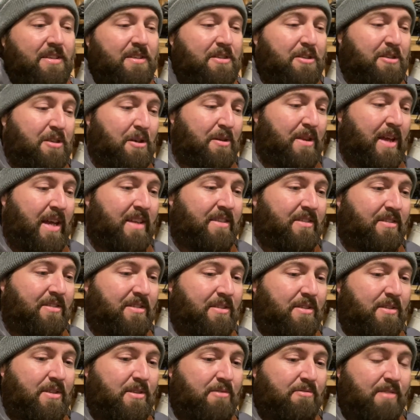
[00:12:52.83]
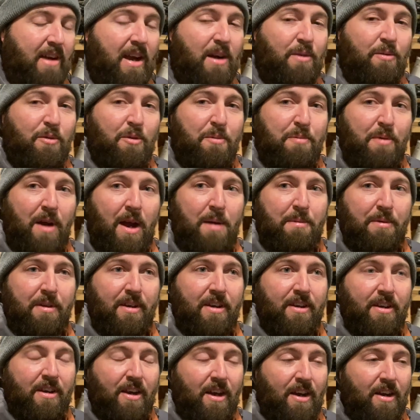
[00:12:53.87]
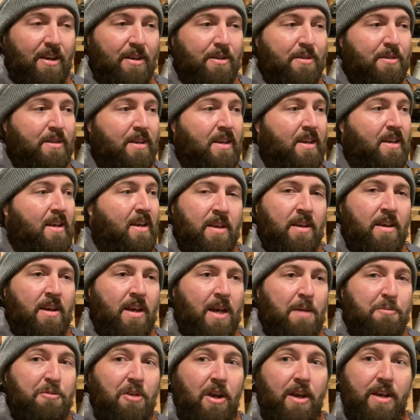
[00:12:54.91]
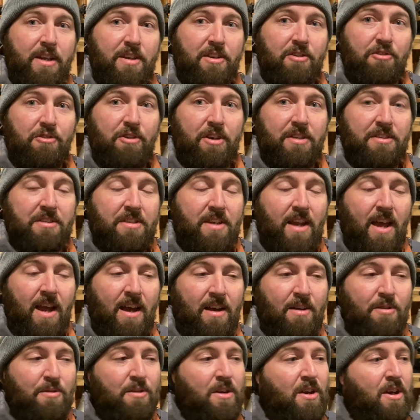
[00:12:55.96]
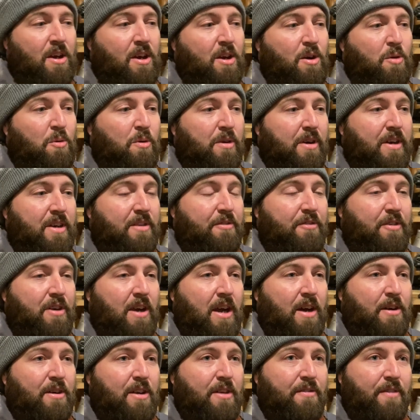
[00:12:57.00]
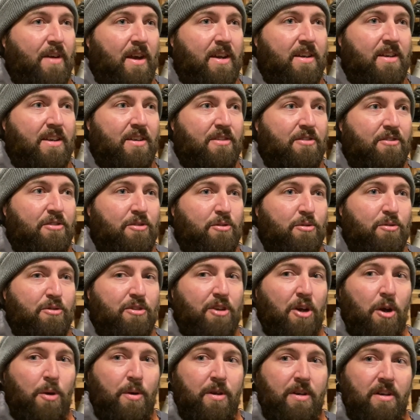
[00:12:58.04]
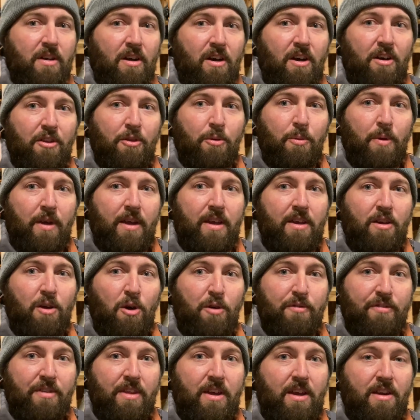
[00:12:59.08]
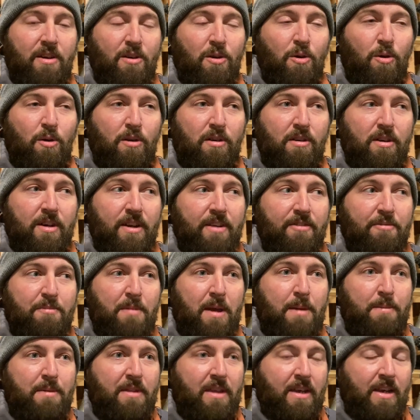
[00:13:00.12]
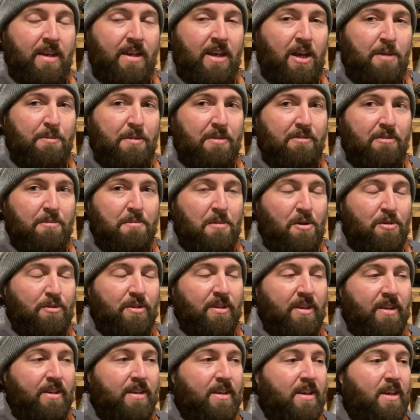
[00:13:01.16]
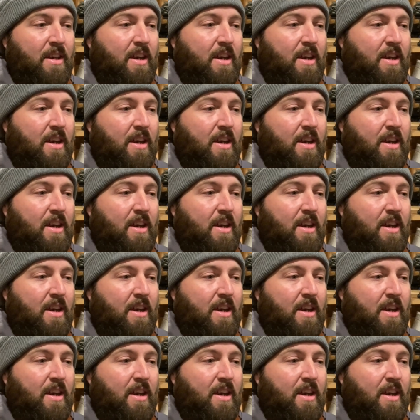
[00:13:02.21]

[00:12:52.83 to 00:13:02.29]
So that's the route we're probably gonna go. I'm talking to Chris now. We're gonna figure out if I need to tow it all the way over there or if maybe they can help me remotely.